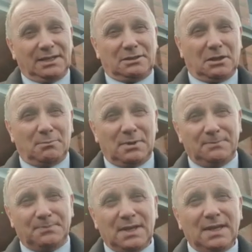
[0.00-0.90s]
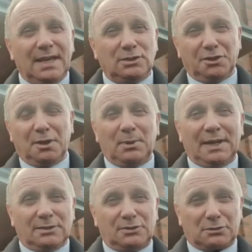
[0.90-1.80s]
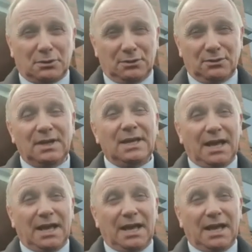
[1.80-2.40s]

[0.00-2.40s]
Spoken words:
it coming. He's going to bring us through